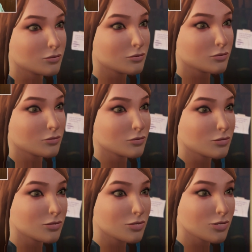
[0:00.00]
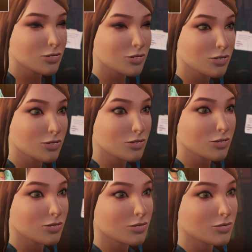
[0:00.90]

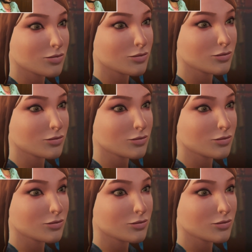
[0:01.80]
(silent)